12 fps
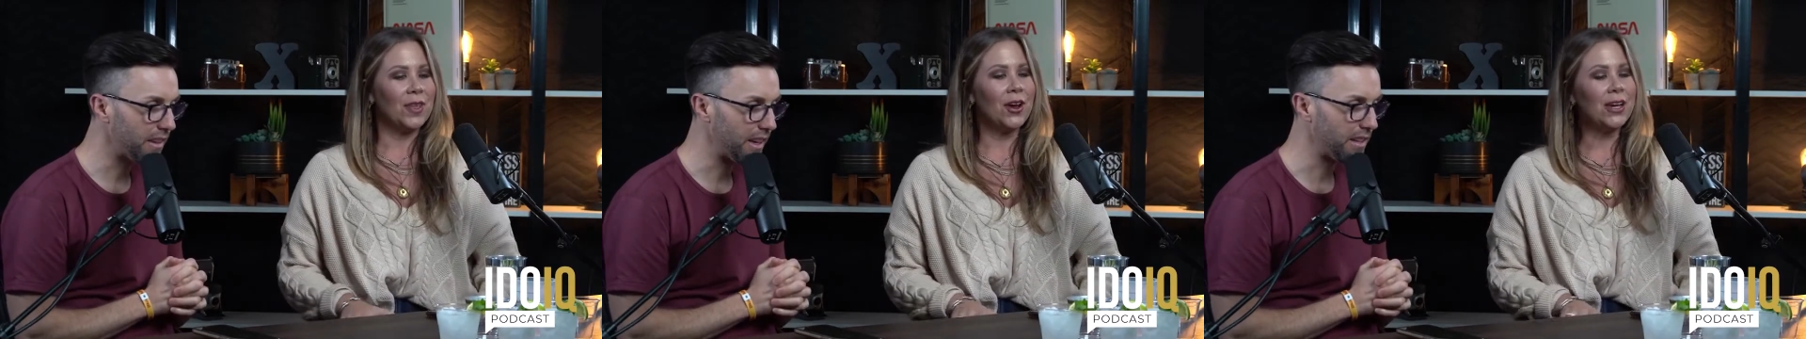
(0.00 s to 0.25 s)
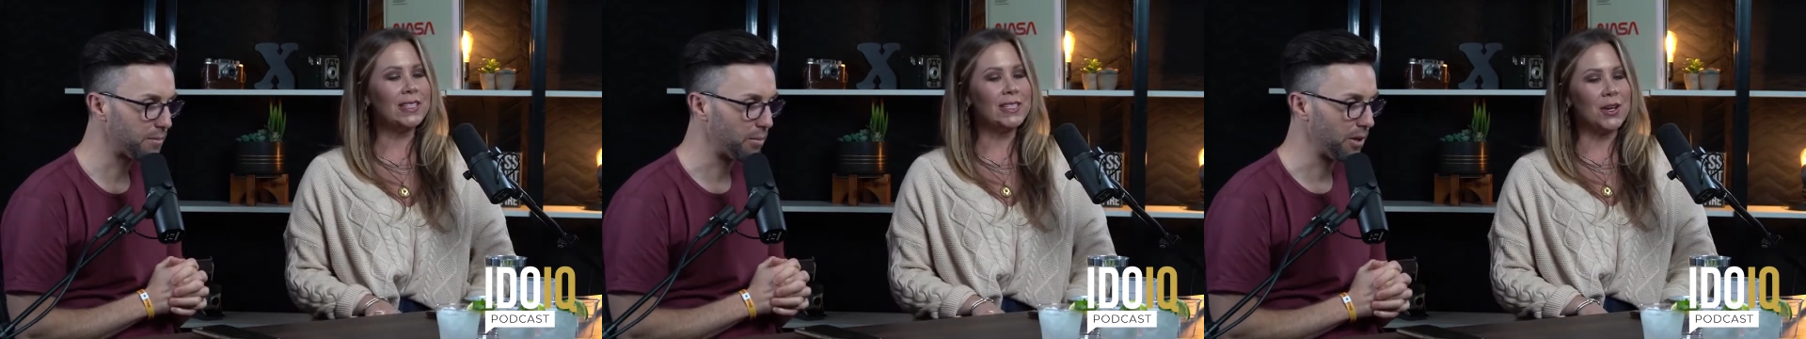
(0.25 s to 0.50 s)
Speaker 1: That All
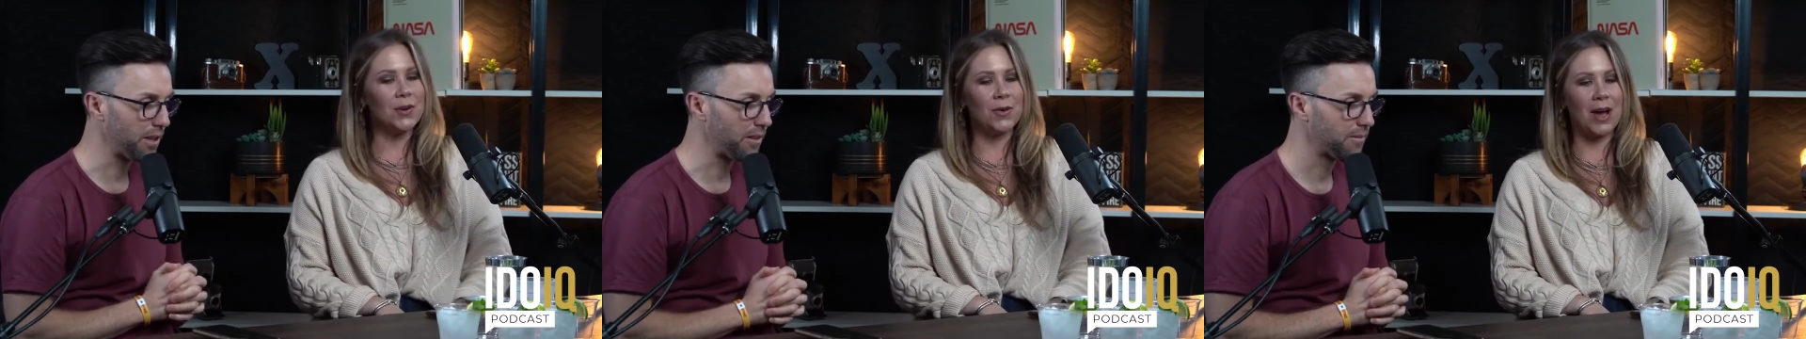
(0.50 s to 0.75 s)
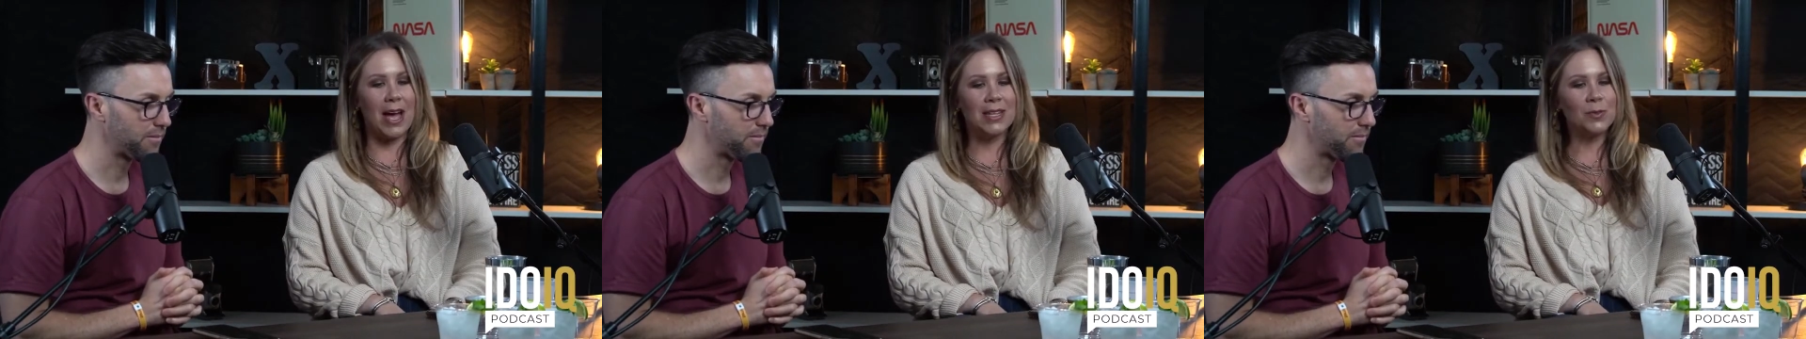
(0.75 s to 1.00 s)
right, is pretty.
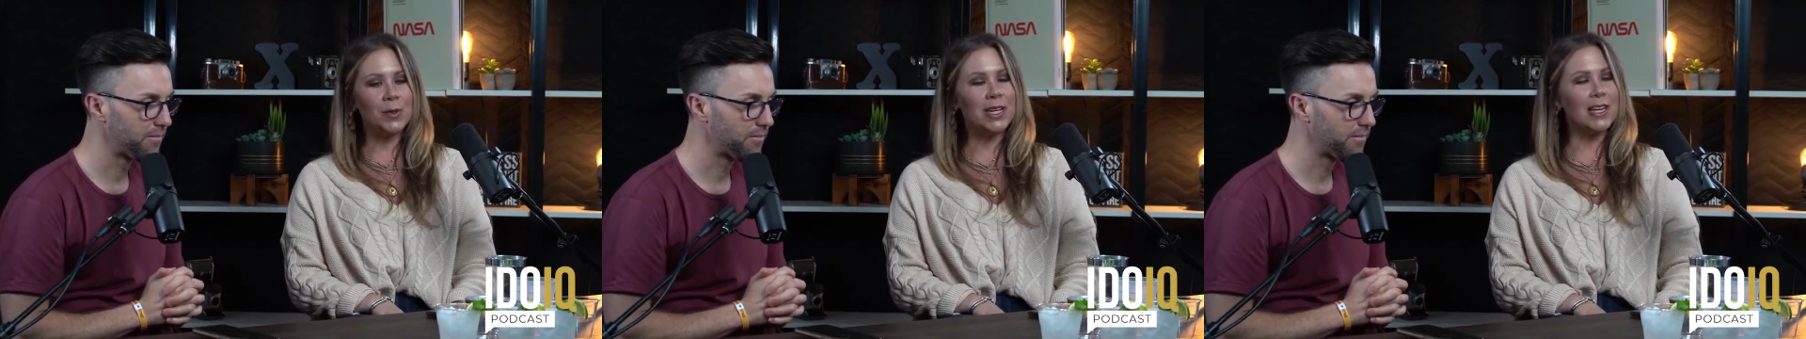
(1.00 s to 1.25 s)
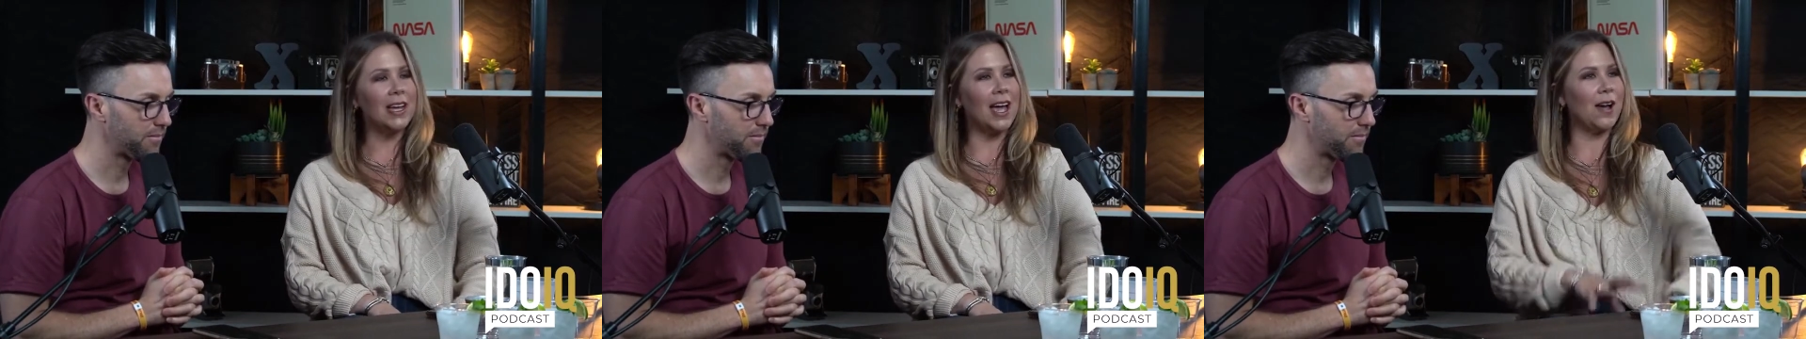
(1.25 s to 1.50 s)
So as
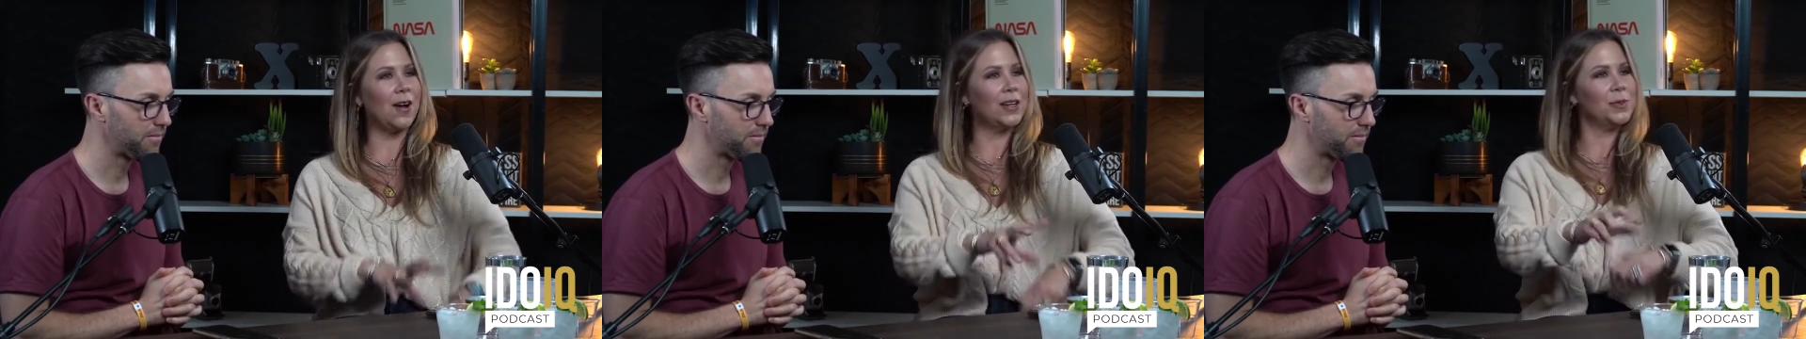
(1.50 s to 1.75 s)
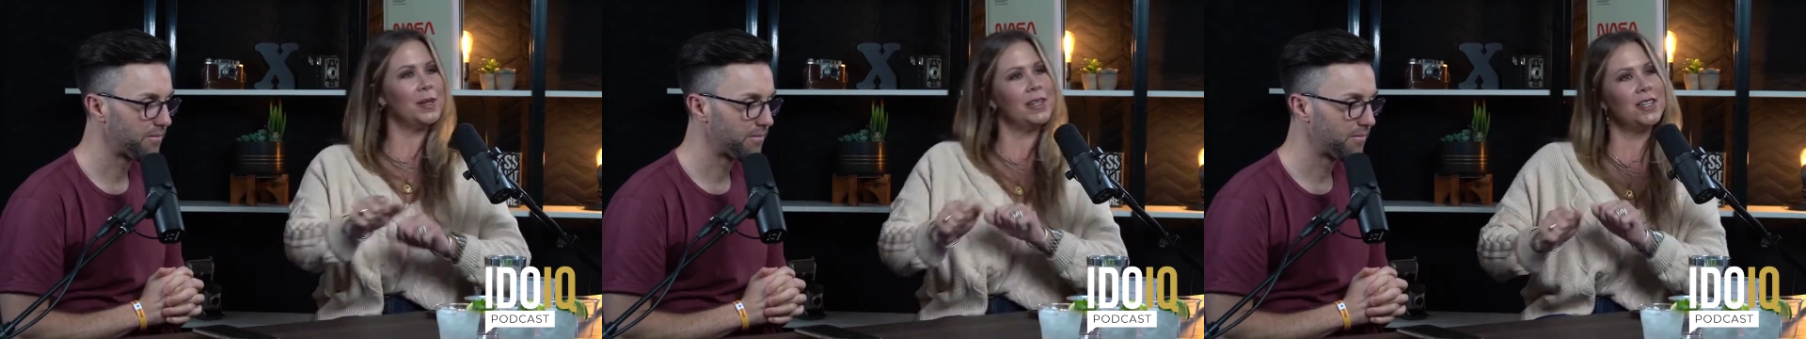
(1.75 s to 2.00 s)
we
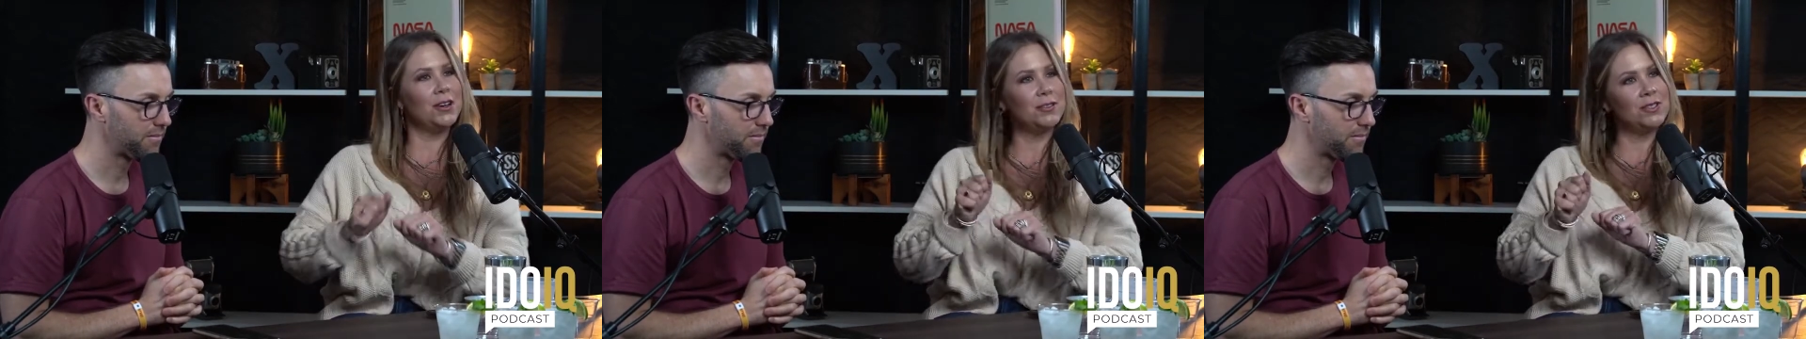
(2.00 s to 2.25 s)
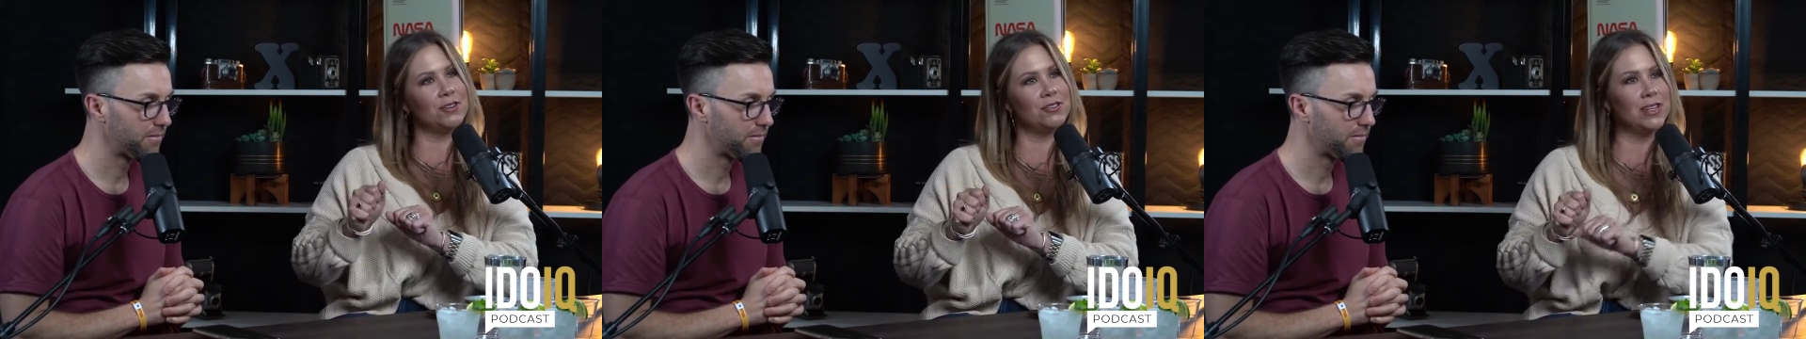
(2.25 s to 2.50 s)
as we
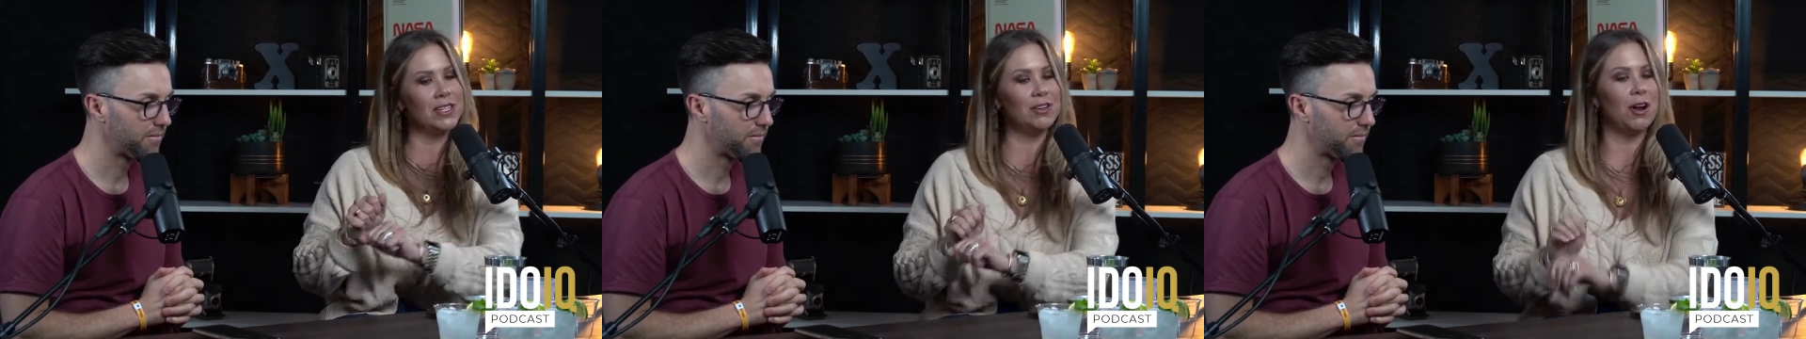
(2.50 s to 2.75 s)
toast our drinks